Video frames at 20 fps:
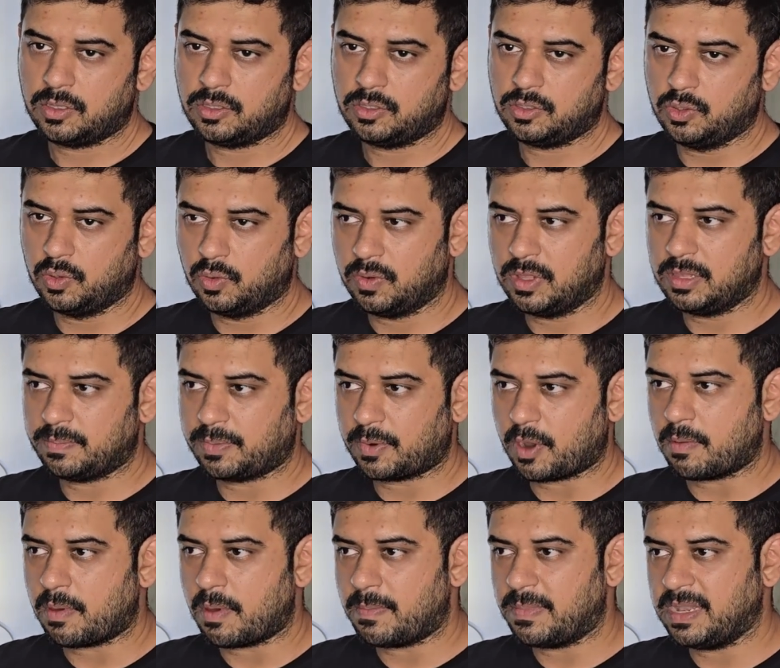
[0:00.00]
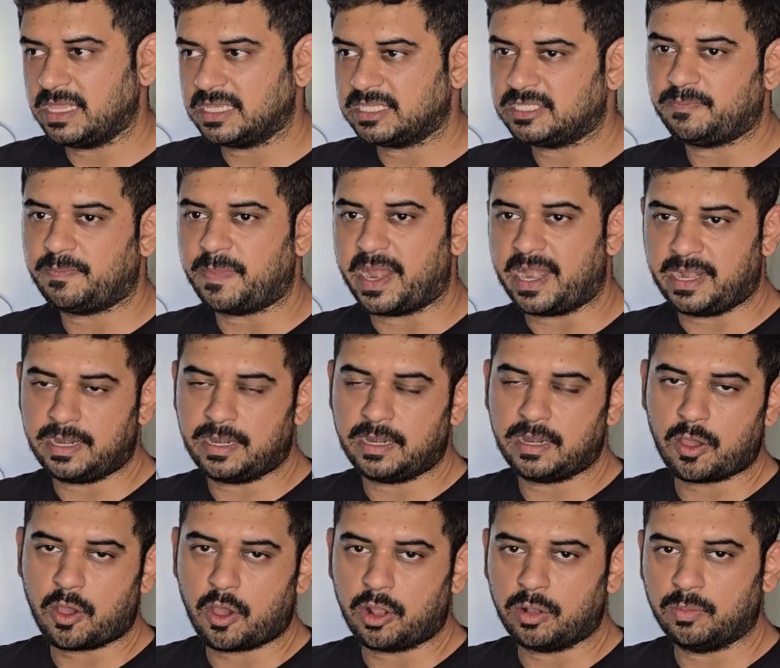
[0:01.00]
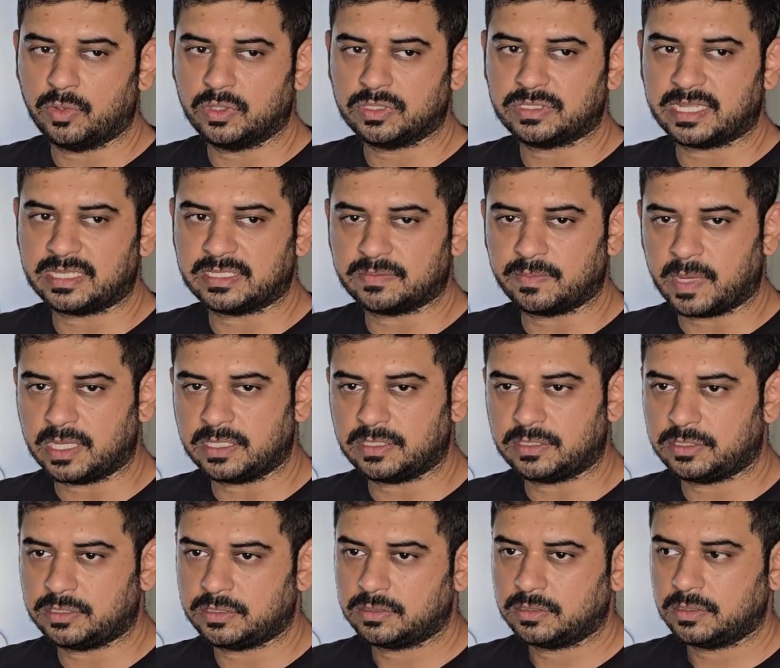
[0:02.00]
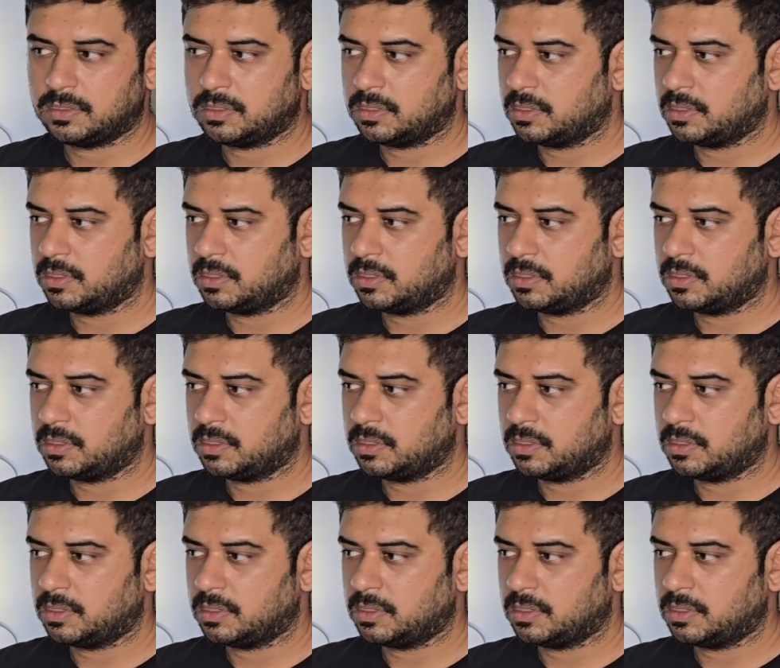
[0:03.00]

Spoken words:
you will probably spend almost as much